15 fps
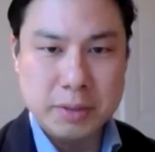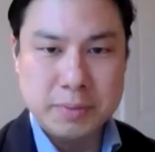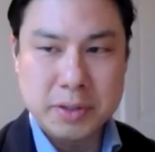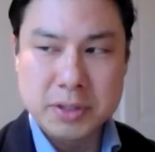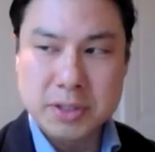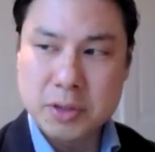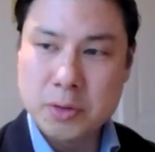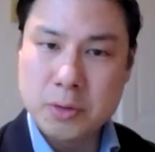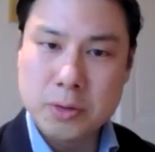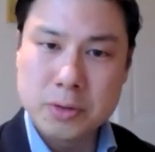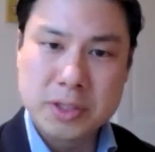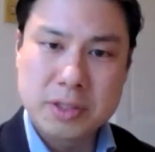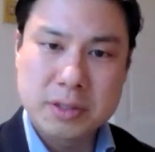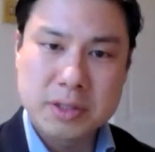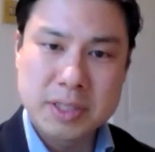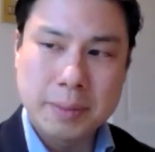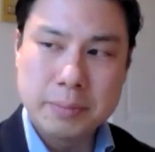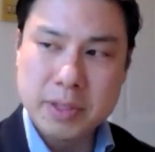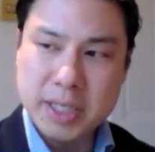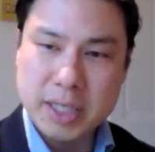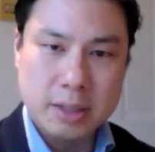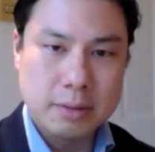because of course
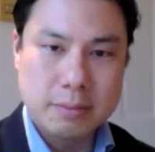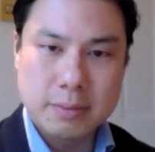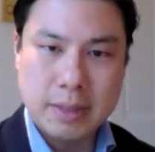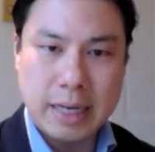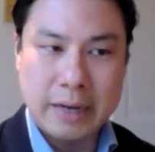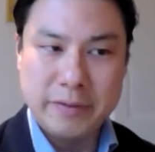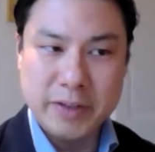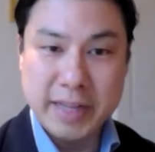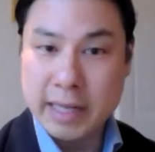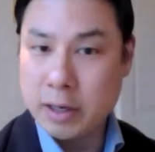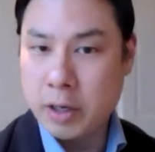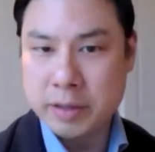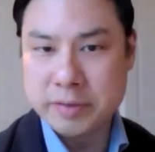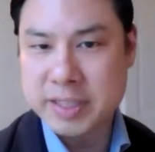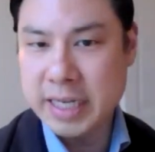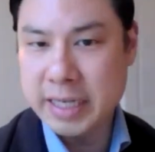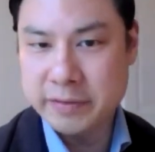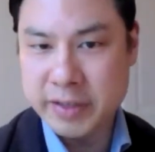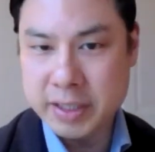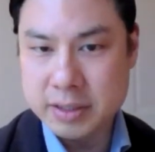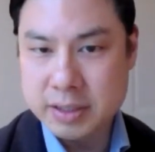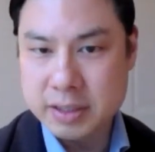somebody having their life
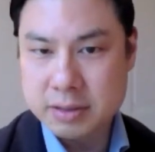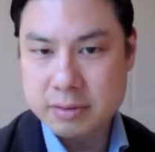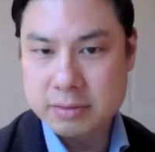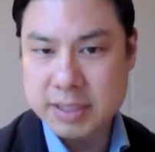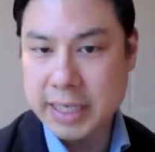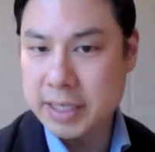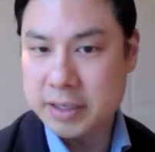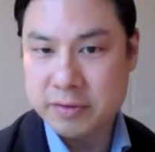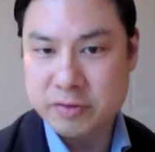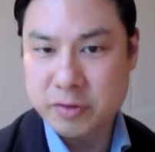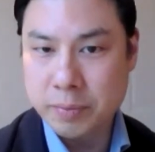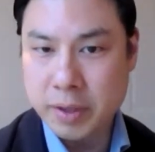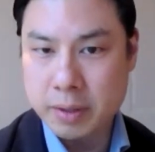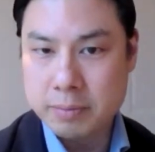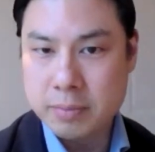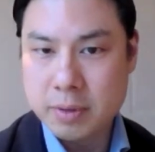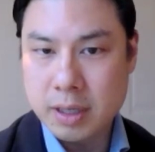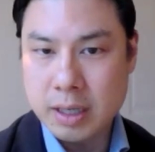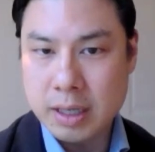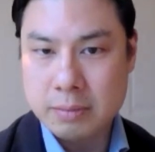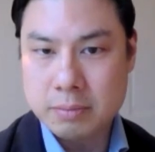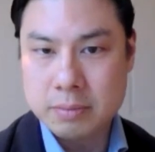savings taken from them,
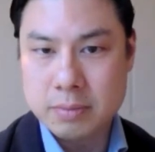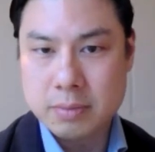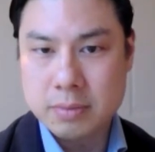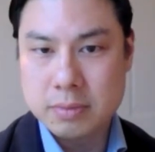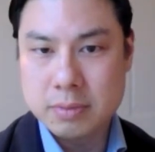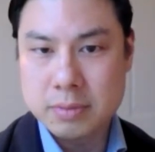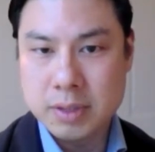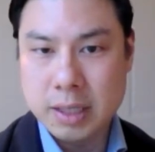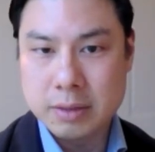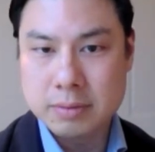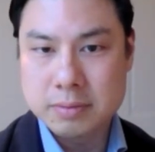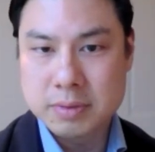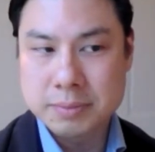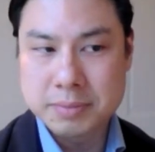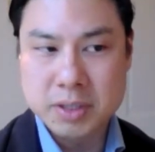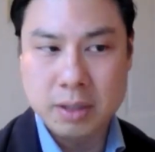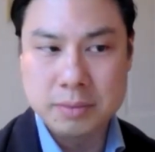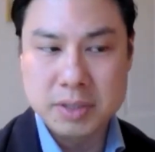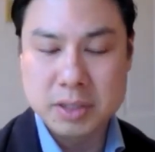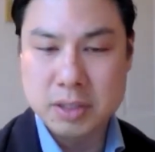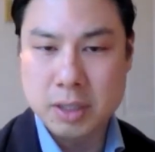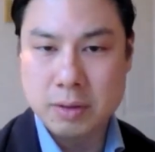sometimes
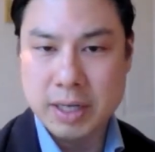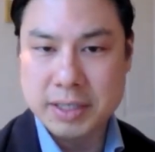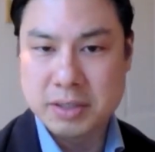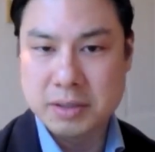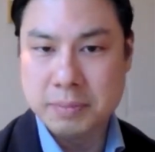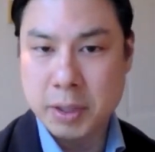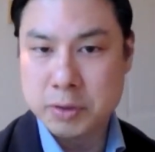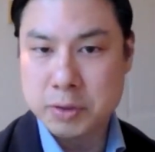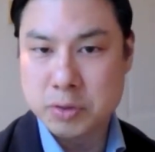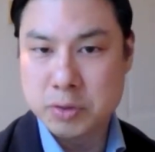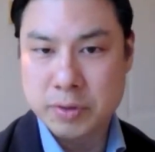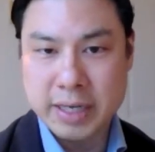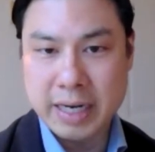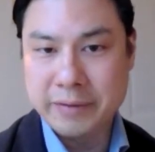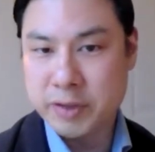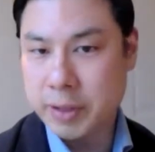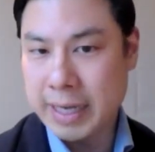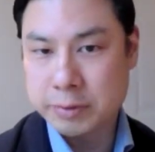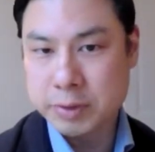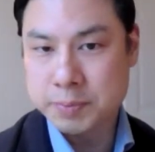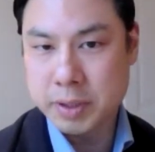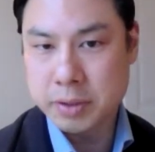is no less emotional than having a
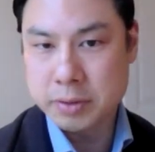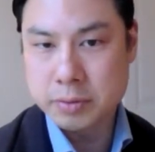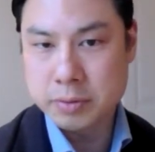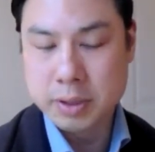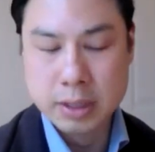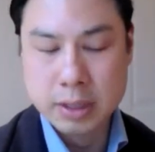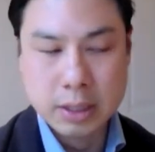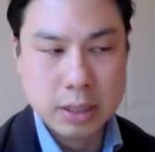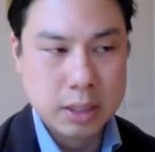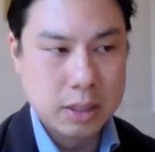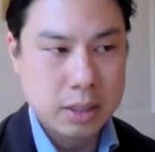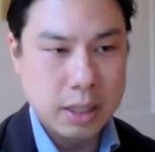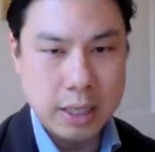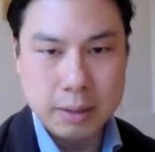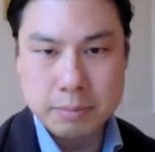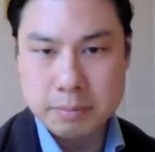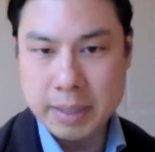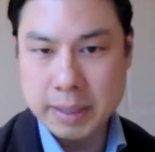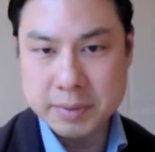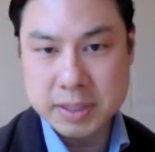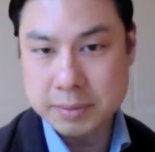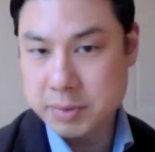house burgled,
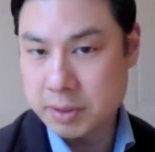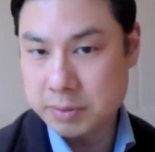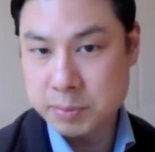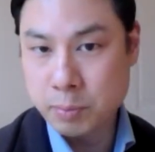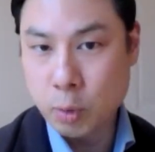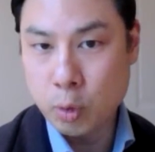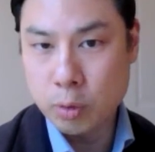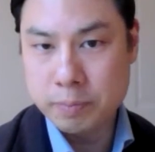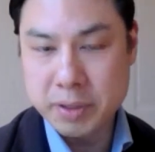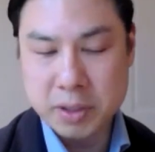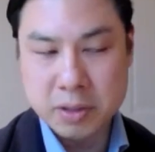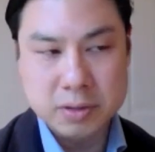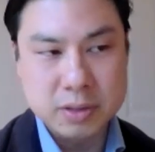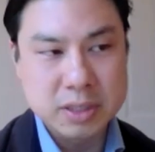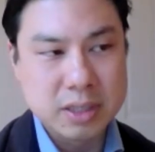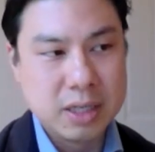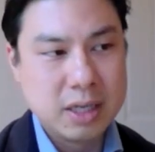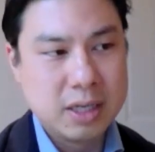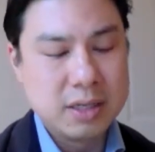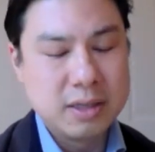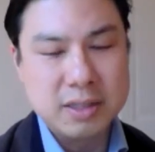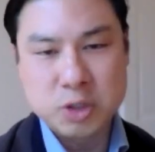maybe sometimes more, because
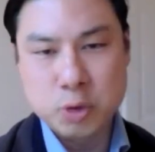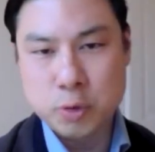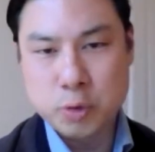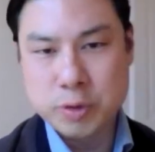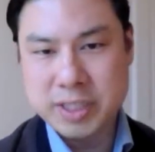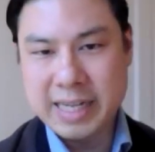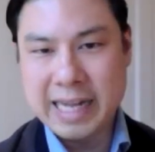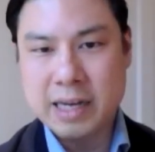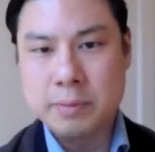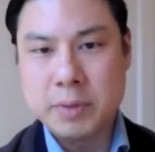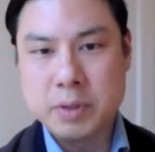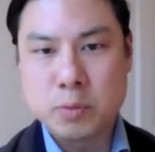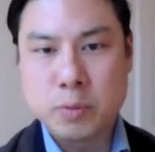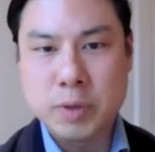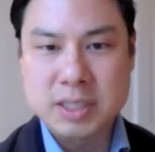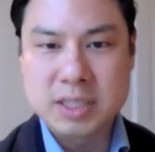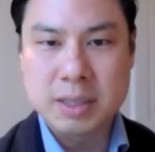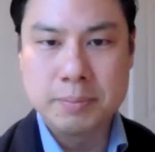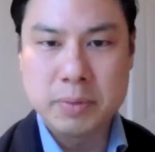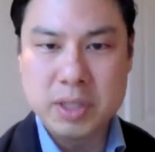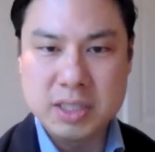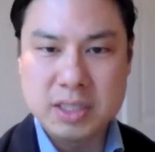there's always an element when
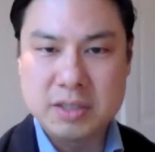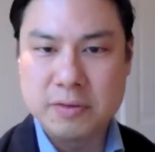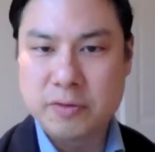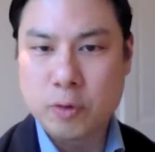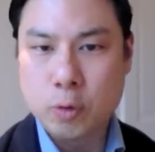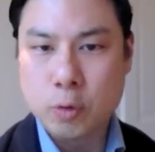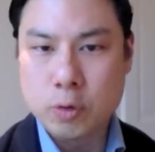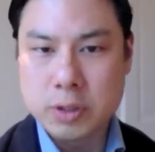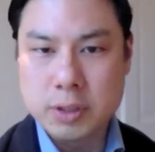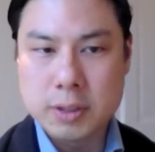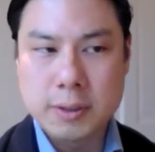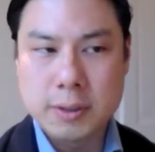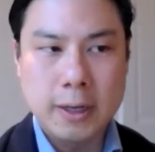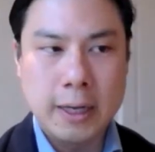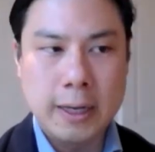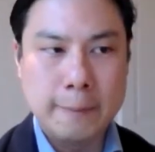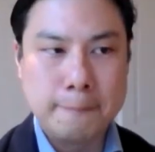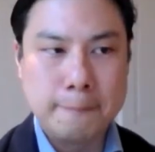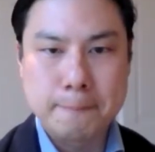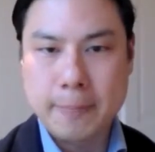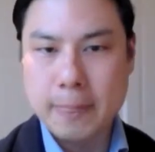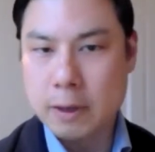somebody is defrauded
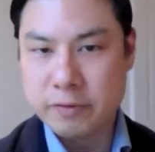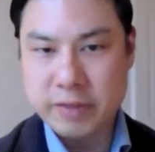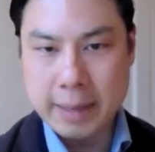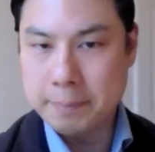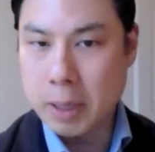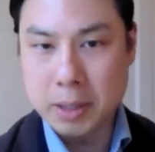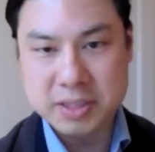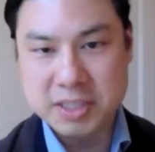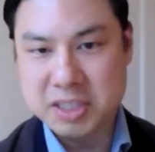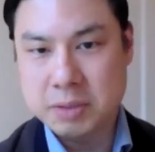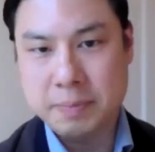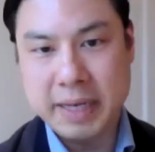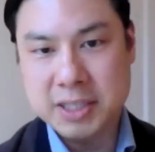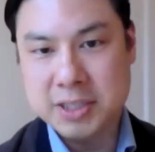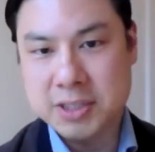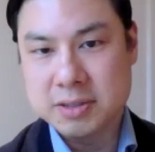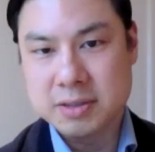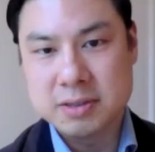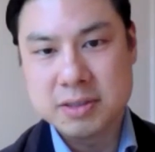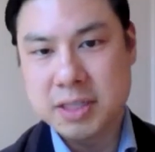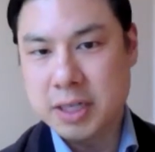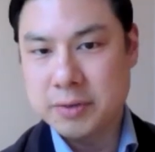of their participation.
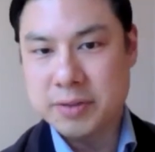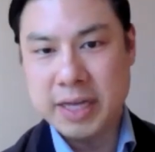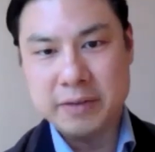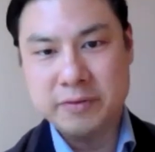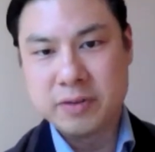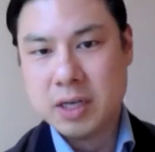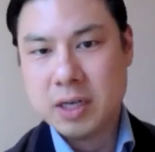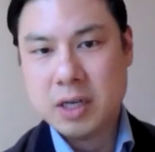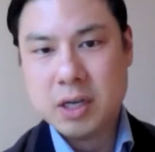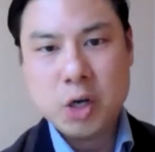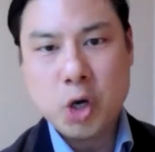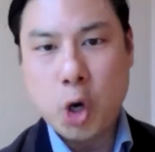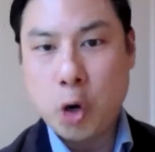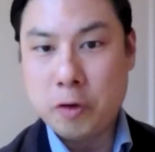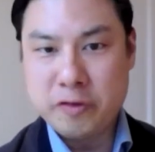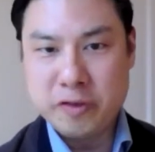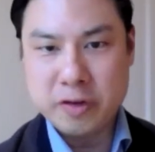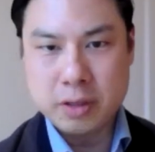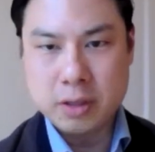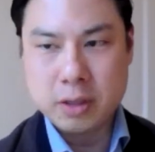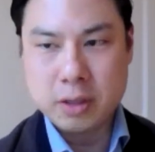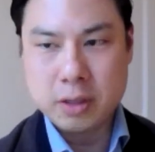They've
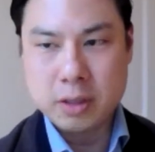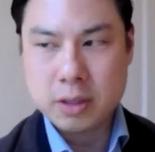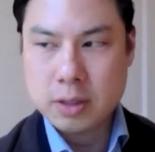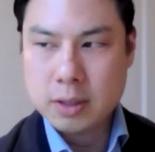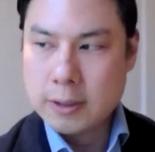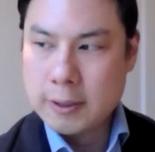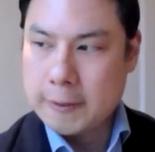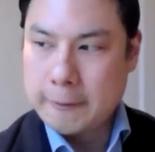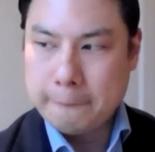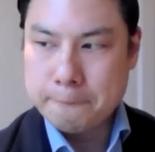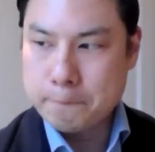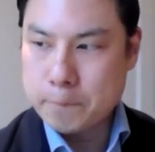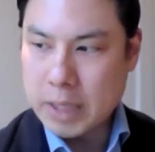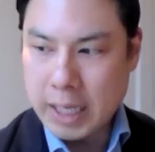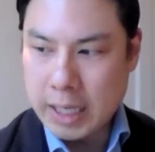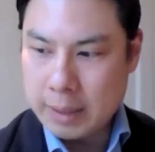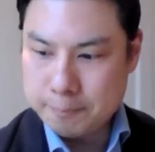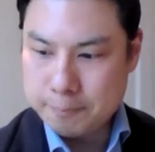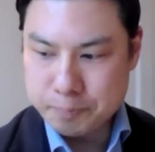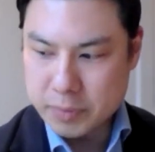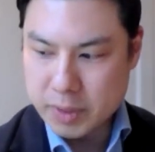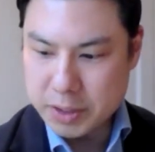often,
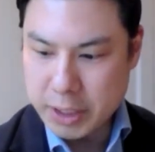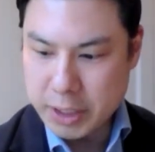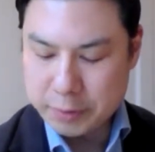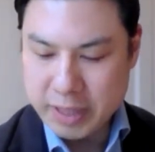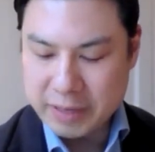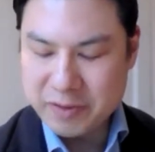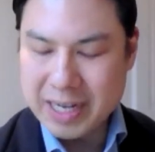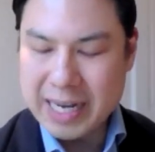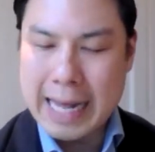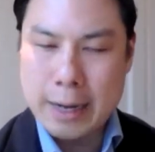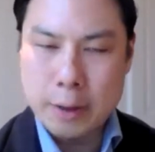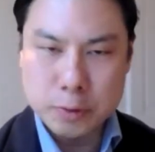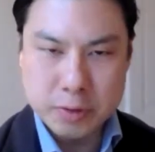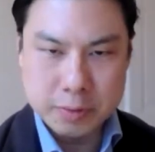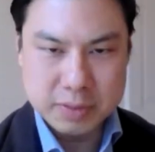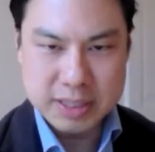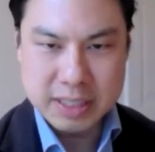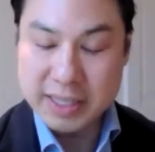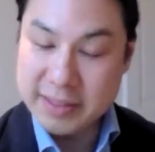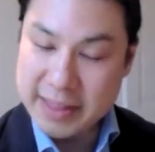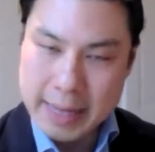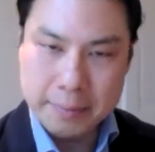they've allowed
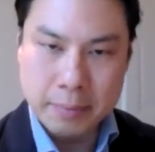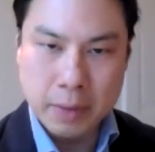themselves, in their